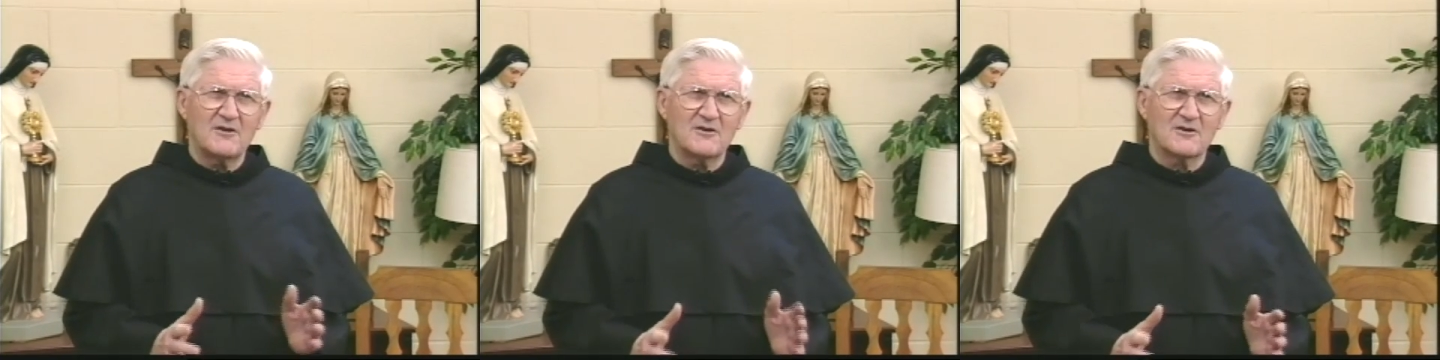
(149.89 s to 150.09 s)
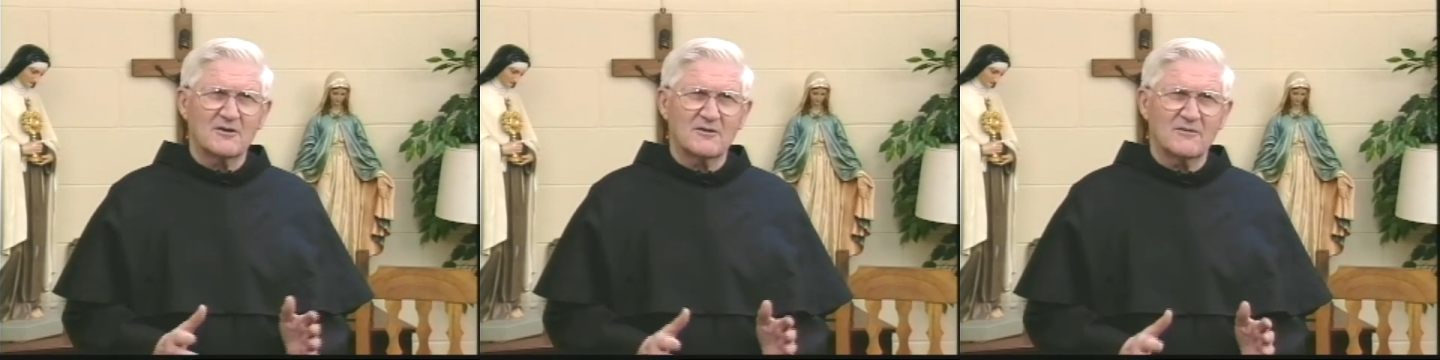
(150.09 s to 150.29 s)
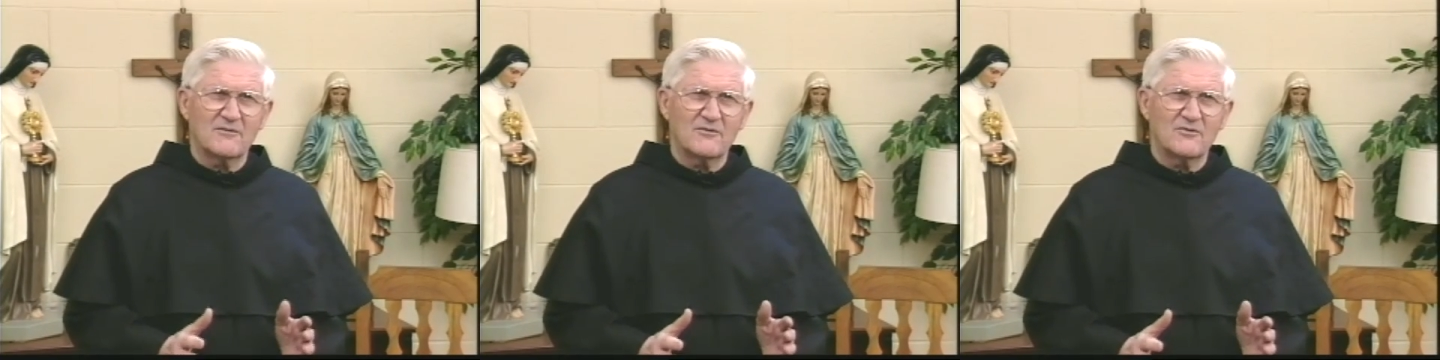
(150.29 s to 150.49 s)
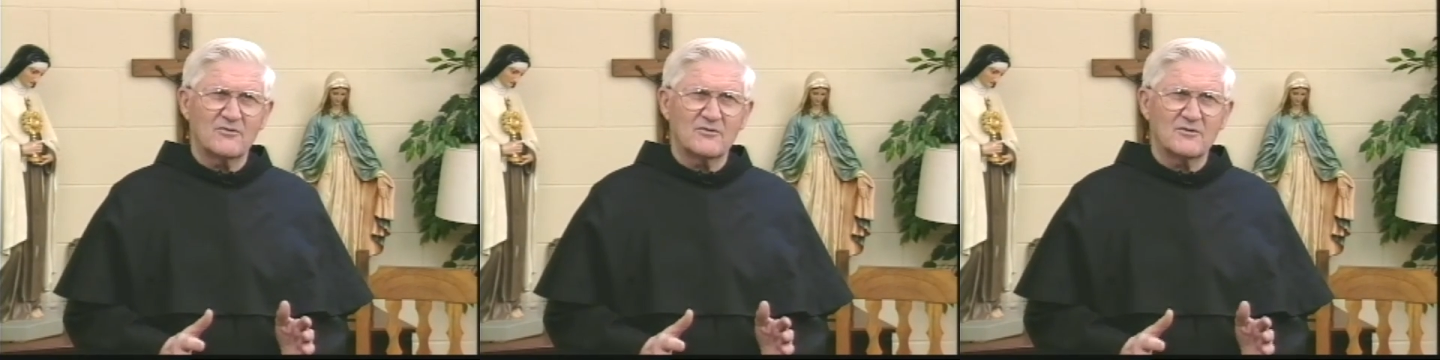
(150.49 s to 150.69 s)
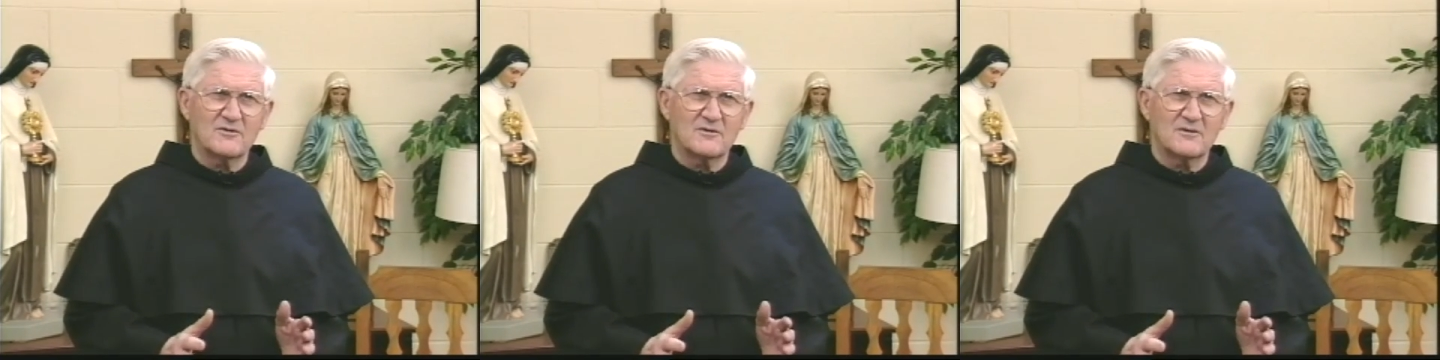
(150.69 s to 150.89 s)
you're
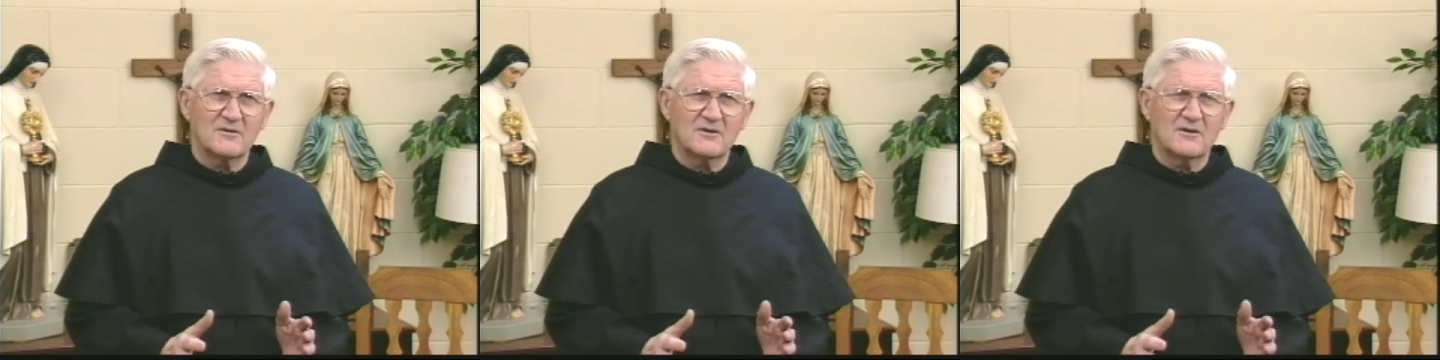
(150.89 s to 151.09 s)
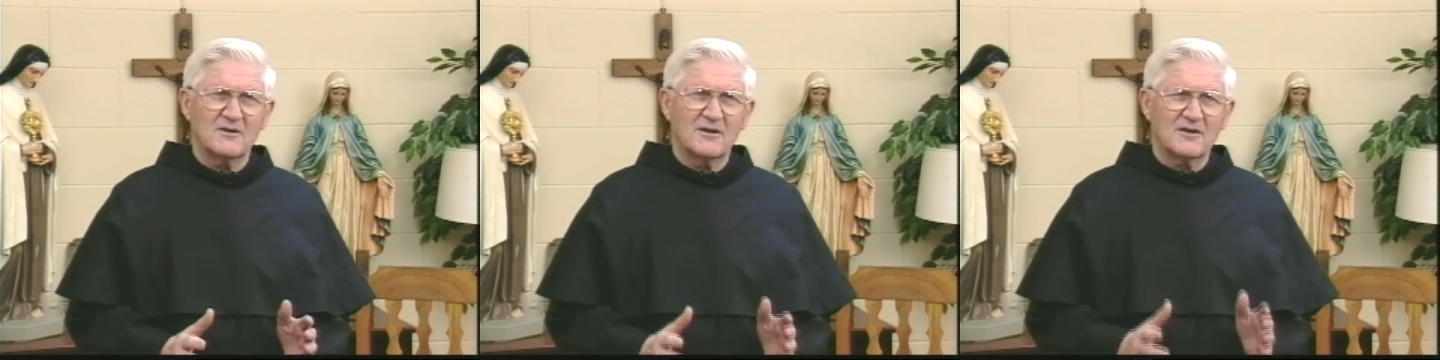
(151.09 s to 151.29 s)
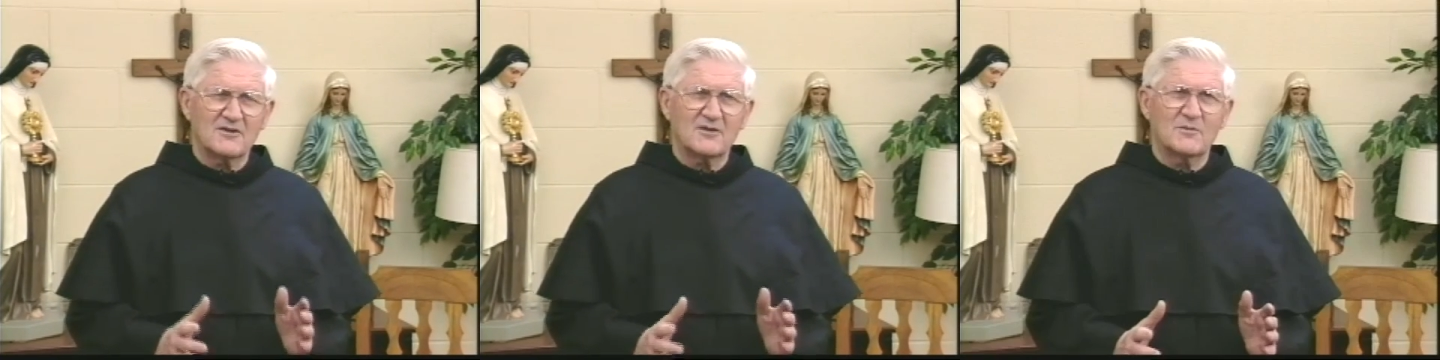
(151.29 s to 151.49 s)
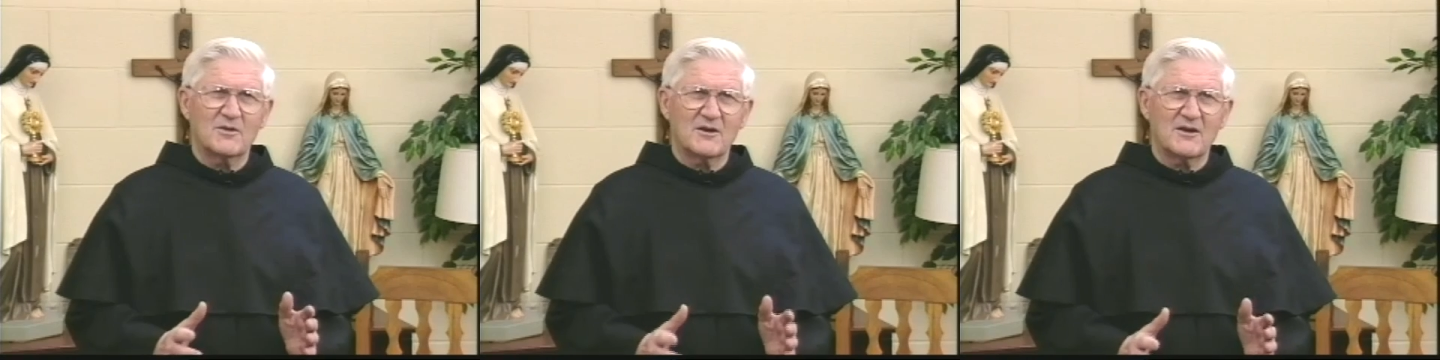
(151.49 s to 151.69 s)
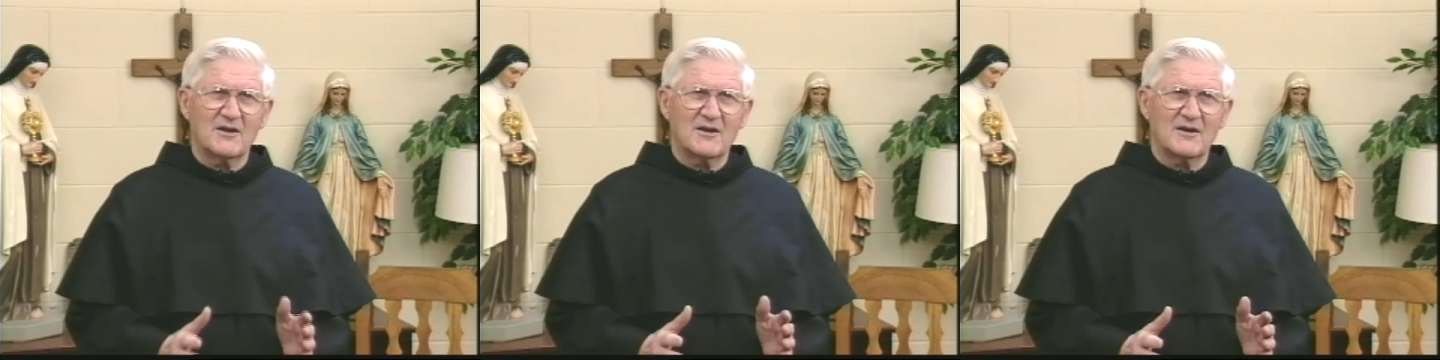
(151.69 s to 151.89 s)
confused, that's the
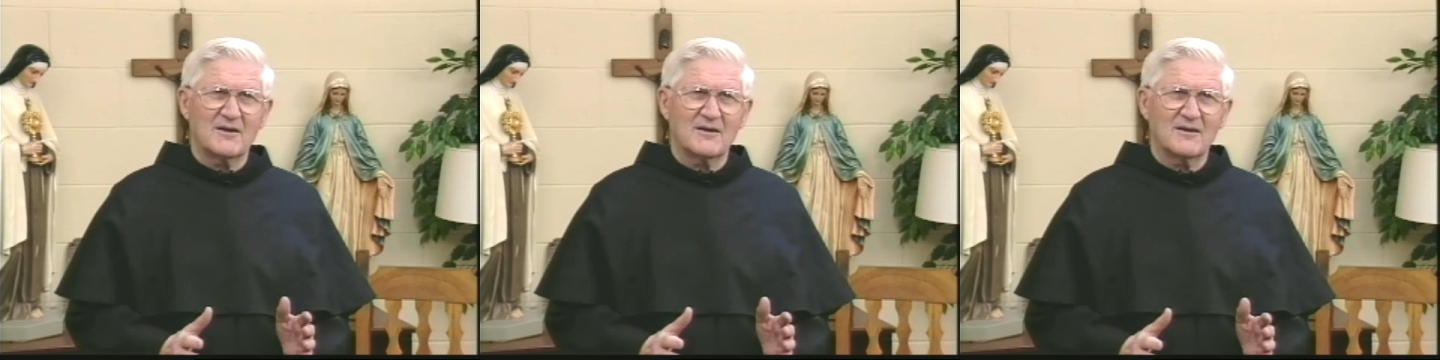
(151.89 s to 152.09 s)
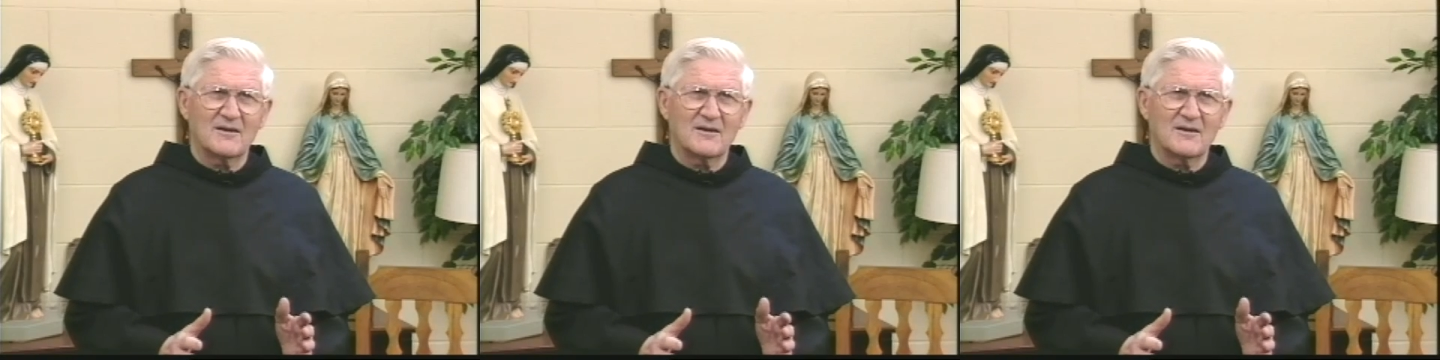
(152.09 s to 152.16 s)
beginning.